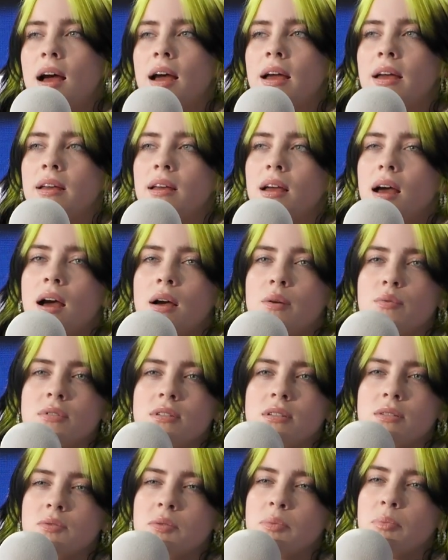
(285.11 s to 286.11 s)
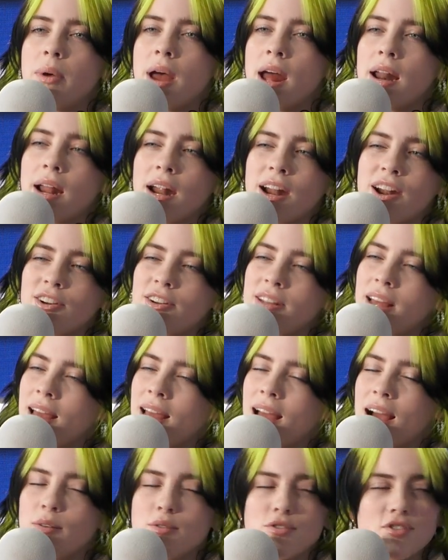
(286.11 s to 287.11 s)
I I was it was a bad hair
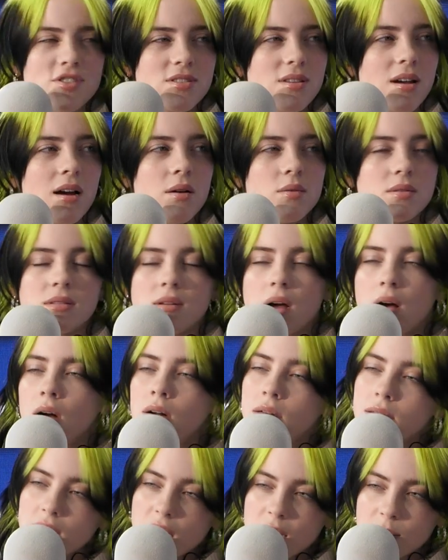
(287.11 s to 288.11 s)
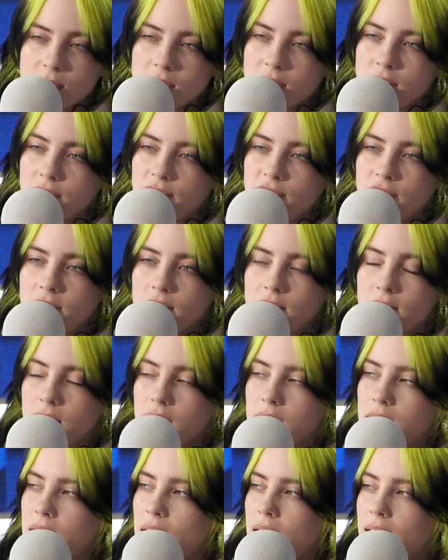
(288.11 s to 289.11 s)
day. I was just I was all types of
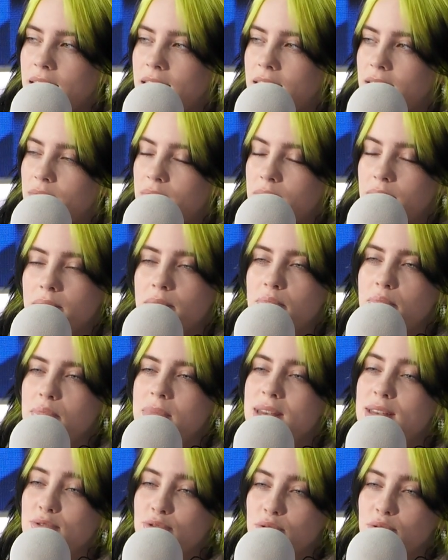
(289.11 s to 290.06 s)
like you just weren't